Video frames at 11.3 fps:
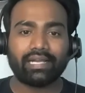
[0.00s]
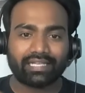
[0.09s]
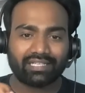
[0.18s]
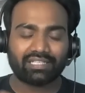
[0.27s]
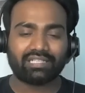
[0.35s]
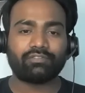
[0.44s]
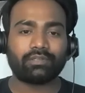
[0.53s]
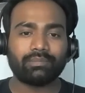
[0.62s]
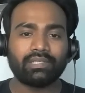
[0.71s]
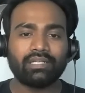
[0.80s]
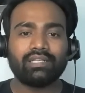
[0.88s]
I can
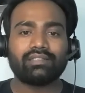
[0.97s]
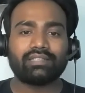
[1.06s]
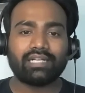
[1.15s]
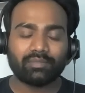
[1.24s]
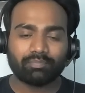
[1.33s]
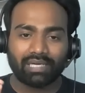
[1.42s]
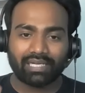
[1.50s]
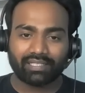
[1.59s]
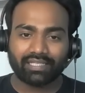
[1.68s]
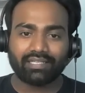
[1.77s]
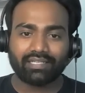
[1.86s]
confirm that
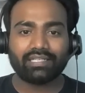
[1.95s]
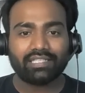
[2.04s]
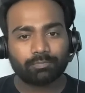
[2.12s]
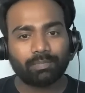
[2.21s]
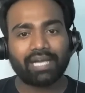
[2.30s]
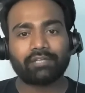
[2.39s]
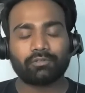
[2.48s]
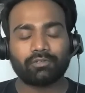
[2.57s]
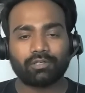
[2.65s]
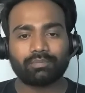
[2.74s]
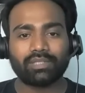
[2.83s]
market is back to
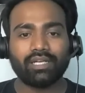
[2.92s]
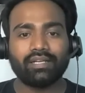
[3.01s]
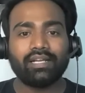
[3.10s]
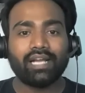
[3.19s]
normal.